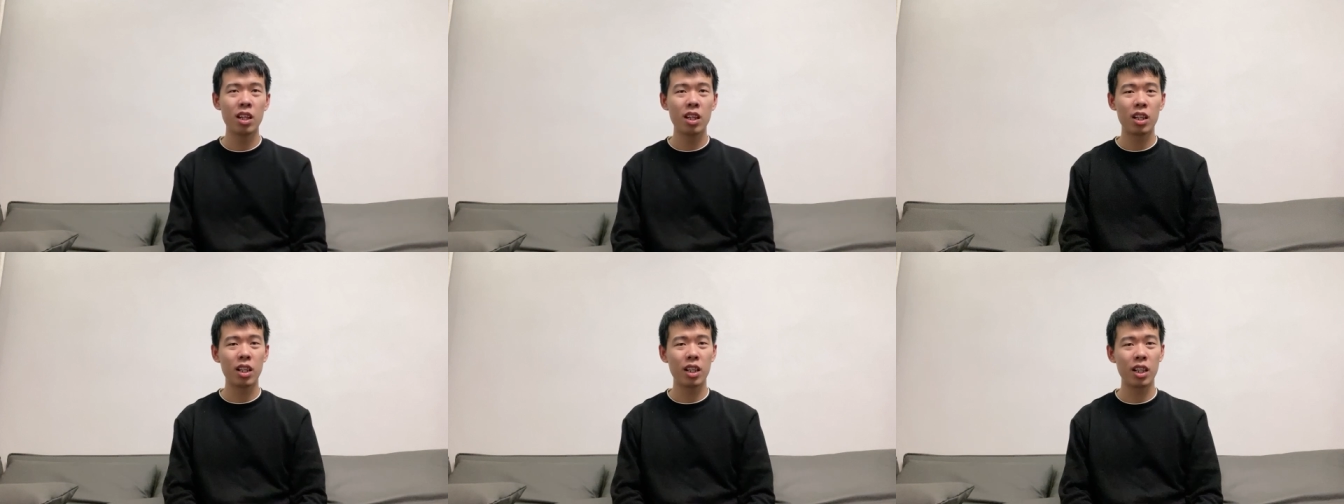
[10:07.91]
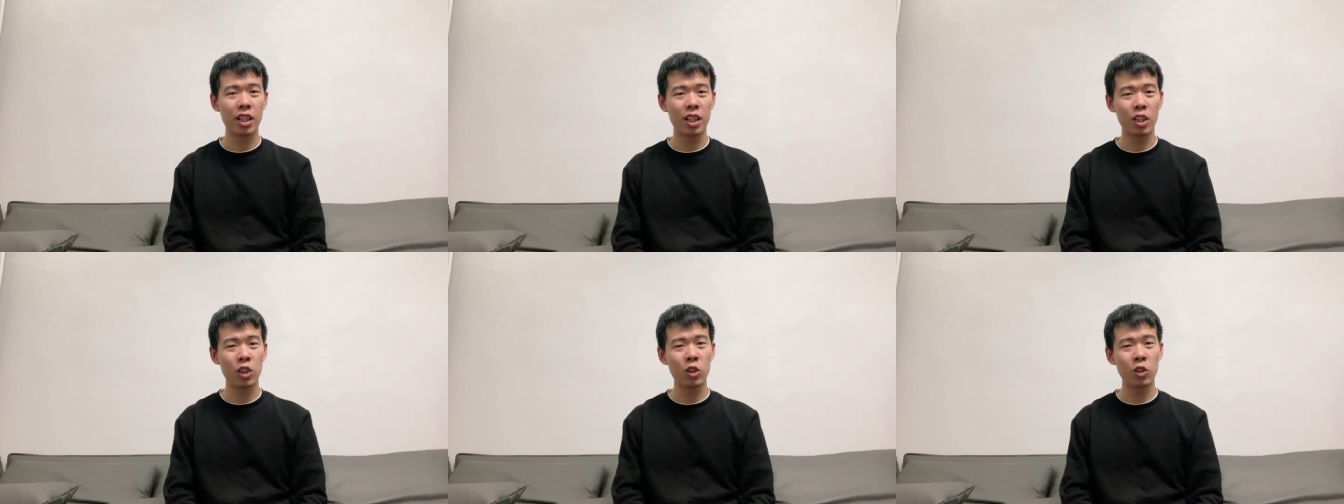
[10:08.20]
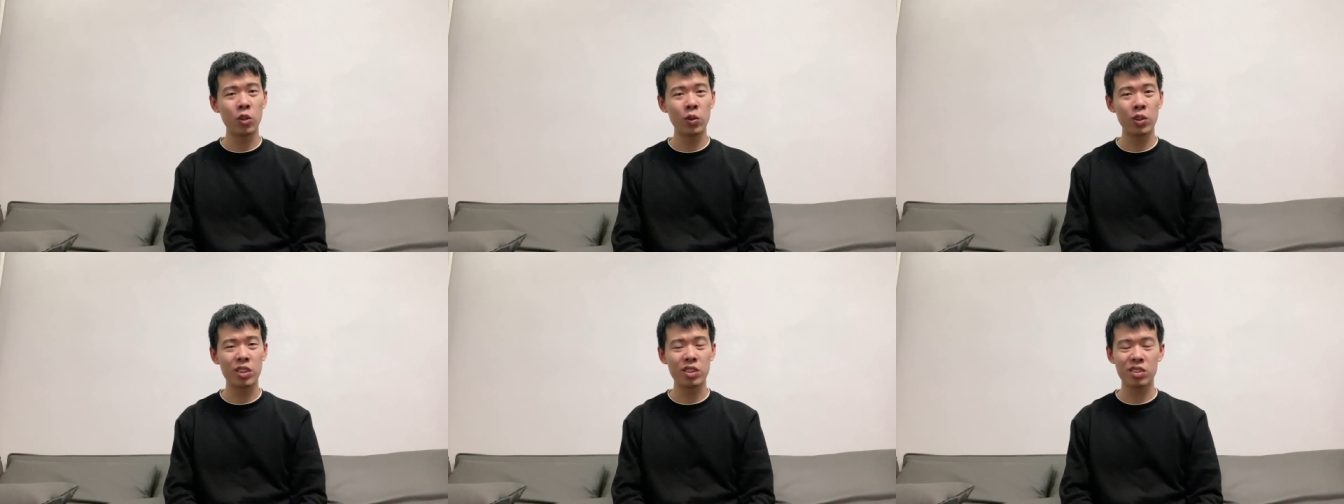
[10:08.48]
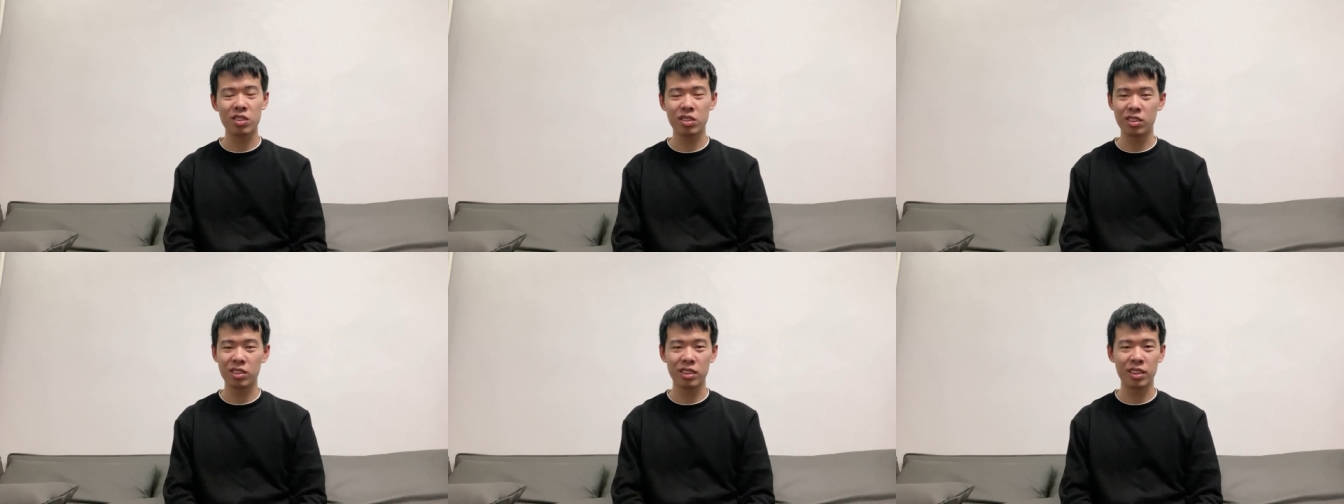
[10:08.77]
They
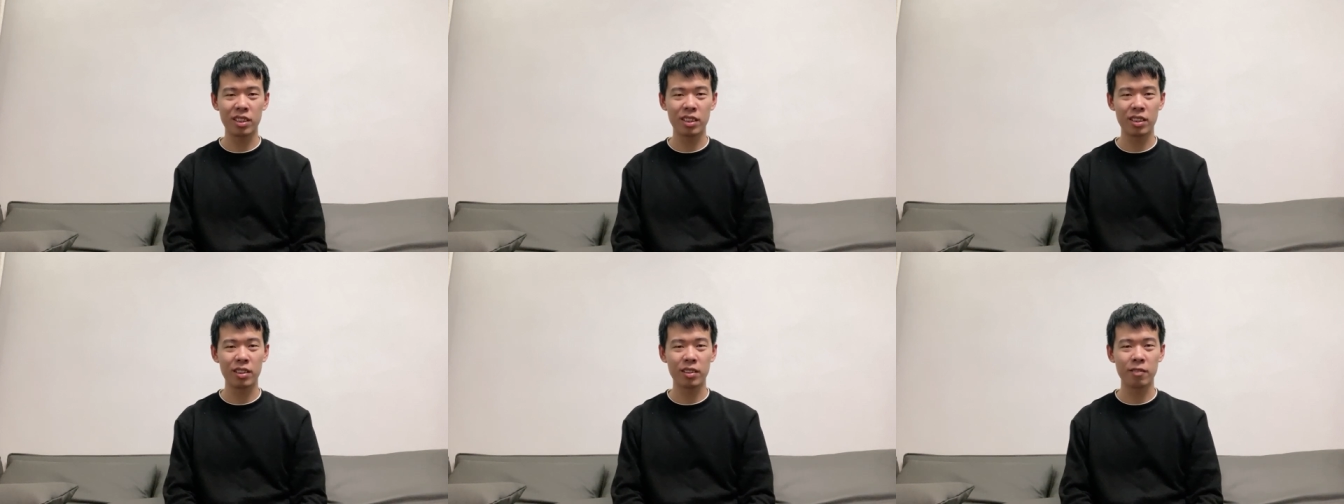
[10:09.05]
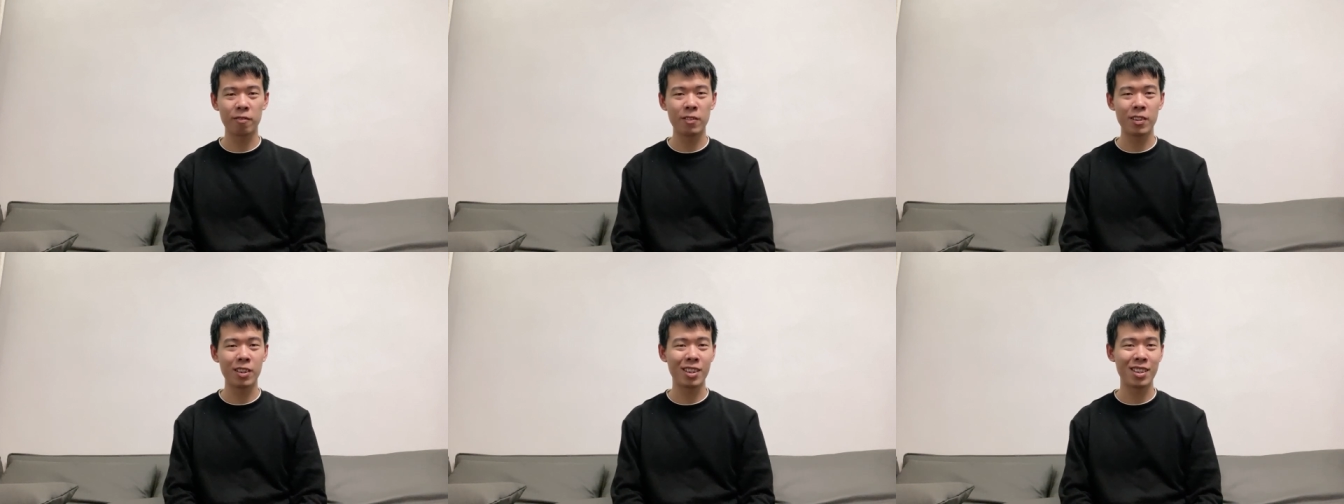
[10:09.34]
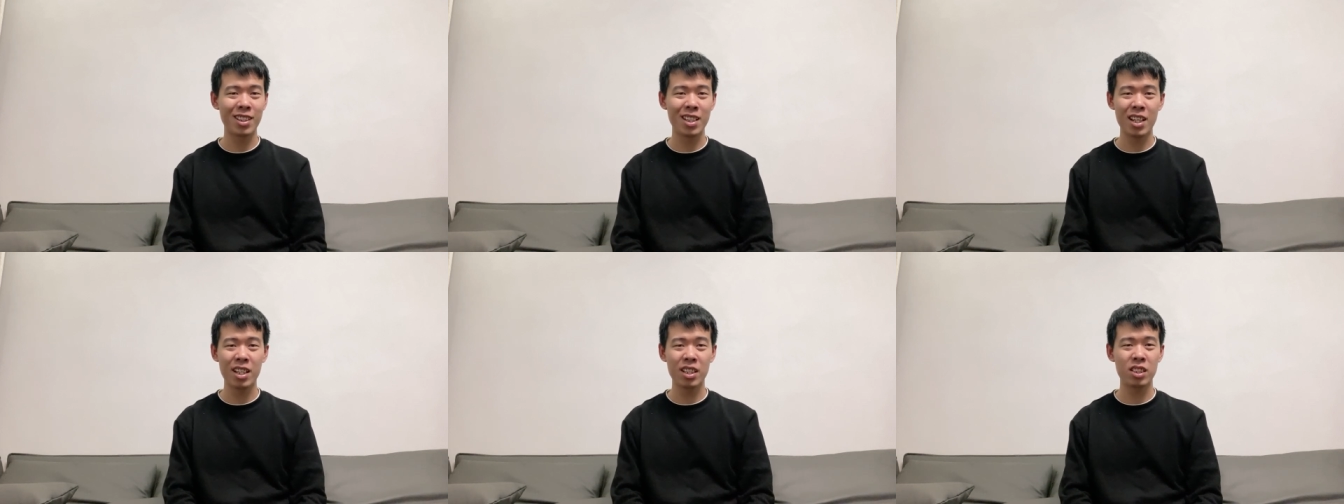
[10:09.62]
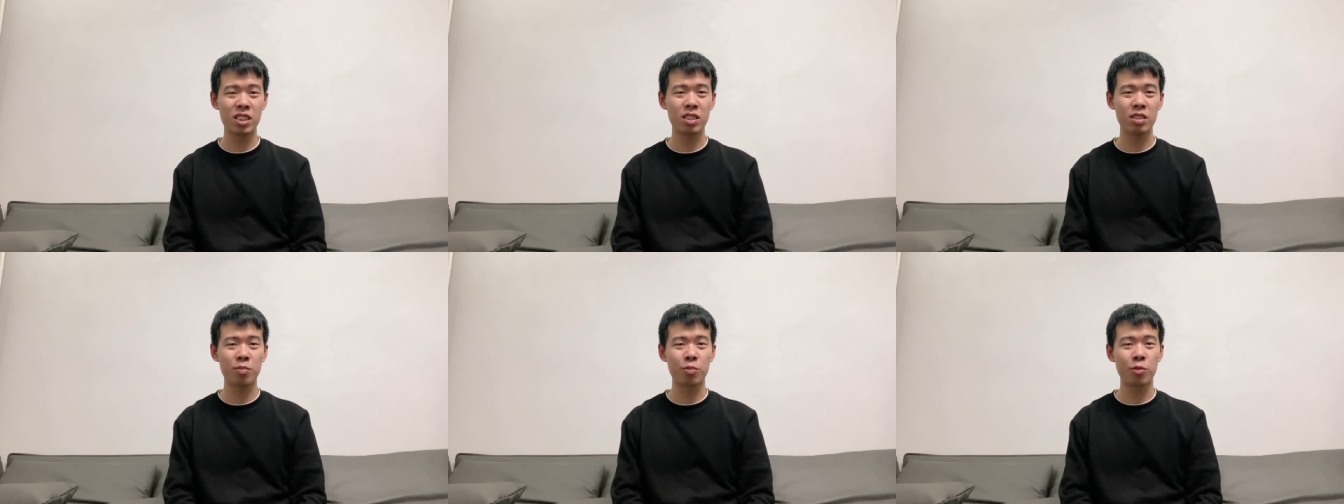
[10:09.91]
always in a
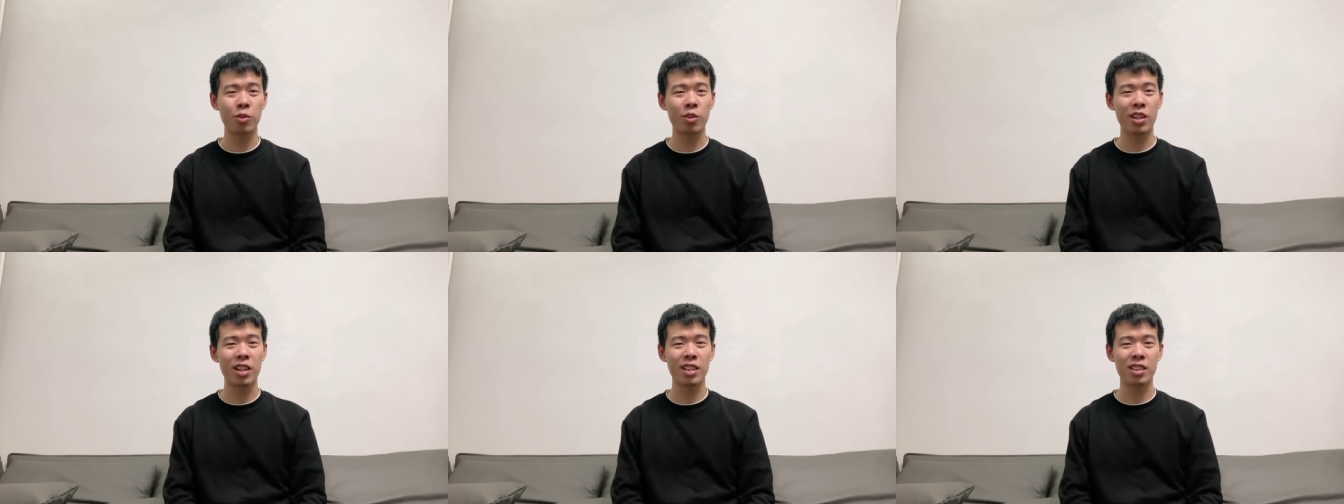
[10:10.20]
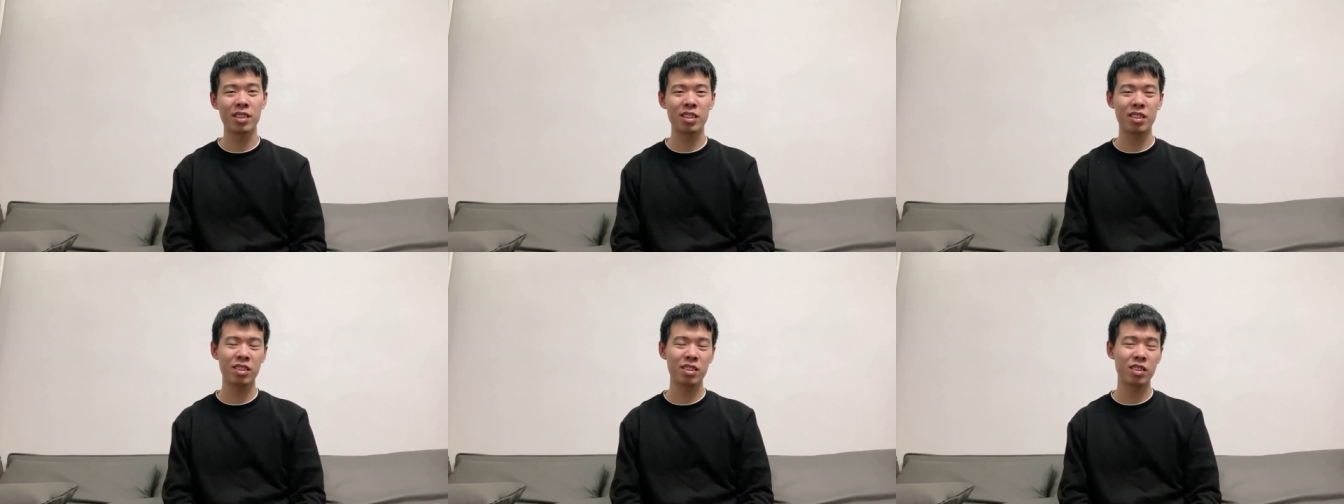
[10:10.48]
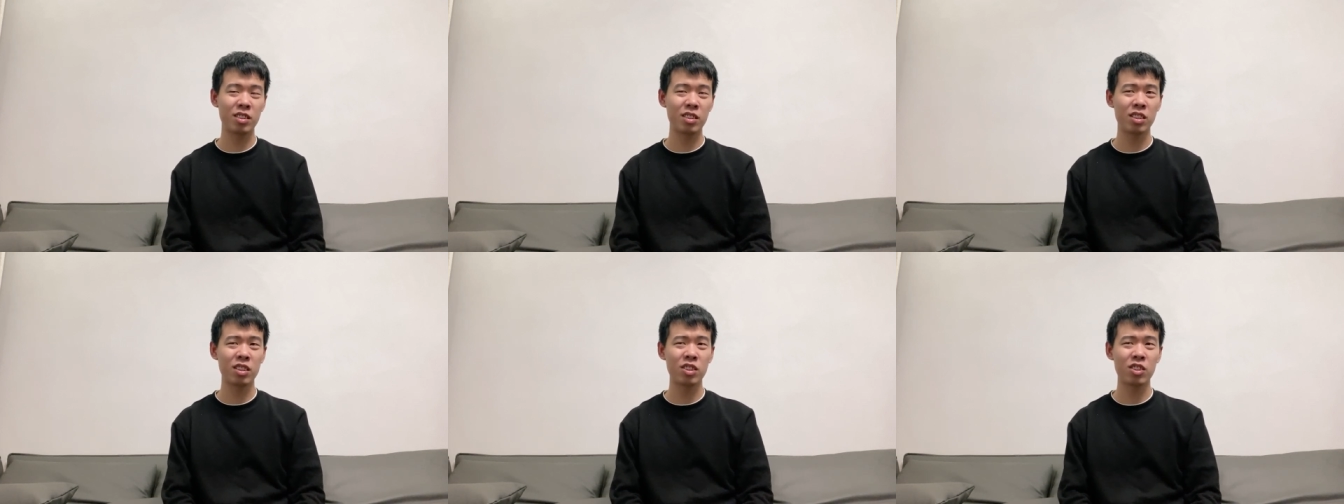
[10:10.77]
nice price,